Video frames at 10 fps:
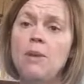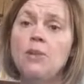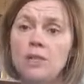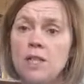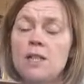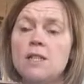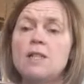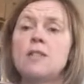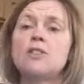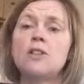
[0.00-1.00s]
looked at a
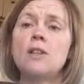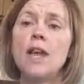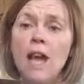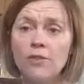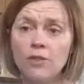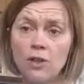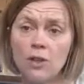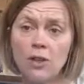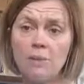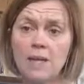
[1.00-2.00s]
decision, they haven't
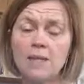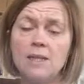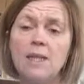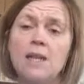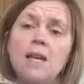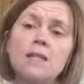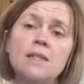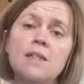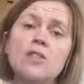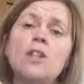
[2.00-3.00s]
got capacity in that
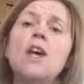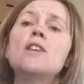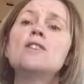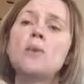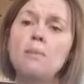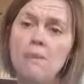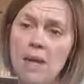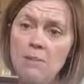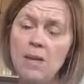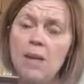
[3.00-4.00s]
decision, so it
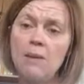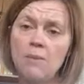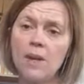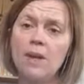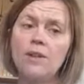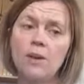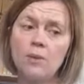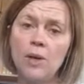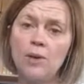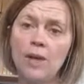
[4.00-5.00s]
may be an IMCA that
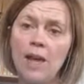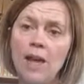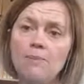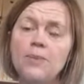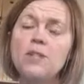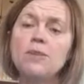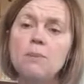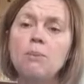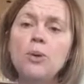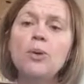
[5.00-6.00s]
we're looking at. So it's
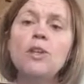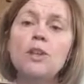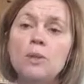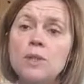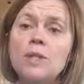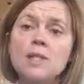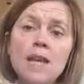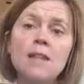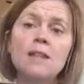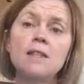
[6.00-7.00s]
important that you
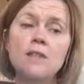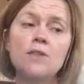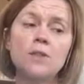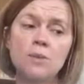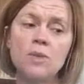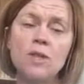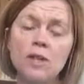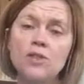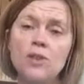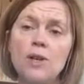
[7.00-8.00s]
understand the difference between
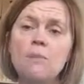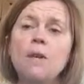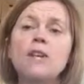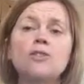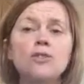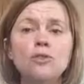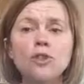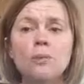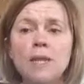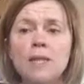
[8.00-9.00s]
those 3, because your
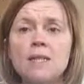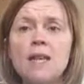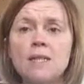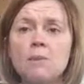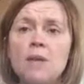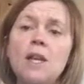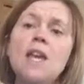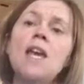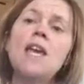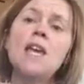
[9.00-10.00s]
job in the assessment
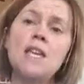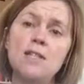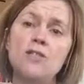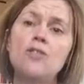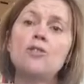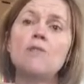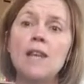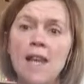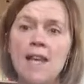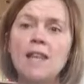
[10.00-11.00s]
is to
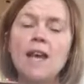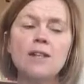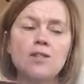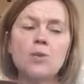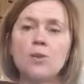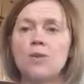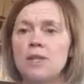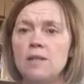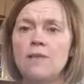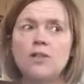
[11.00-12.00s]
relay that to other
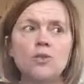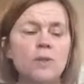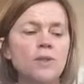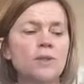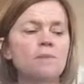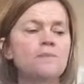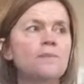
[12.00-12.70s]
individuals.